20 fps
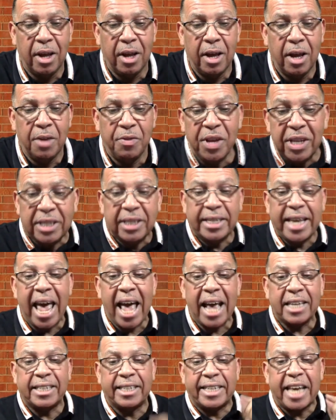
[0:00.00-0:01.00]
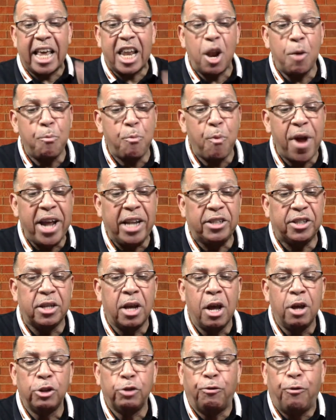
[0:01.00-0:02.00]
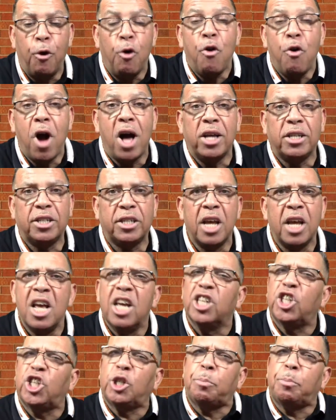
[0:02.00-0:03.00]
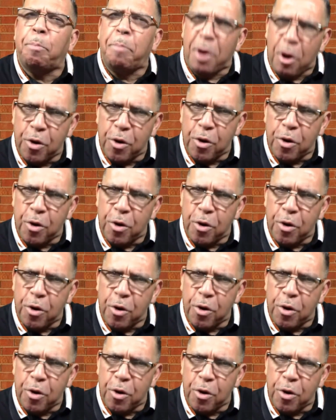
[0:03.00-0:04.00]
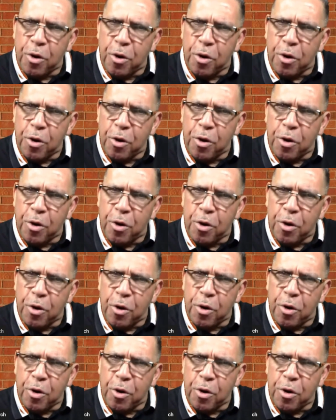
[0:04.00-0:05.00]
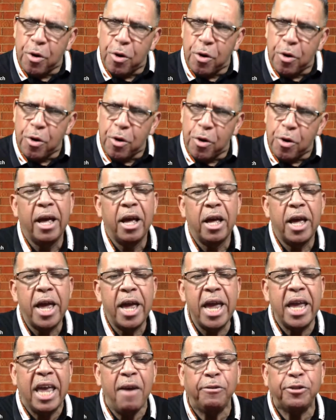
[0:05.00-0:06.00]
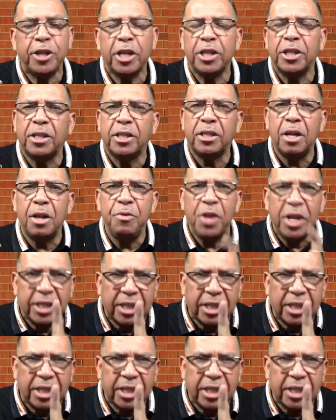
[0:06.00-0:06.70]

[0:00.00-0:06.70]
This text celebrates for us spiritual life. See, it gives us this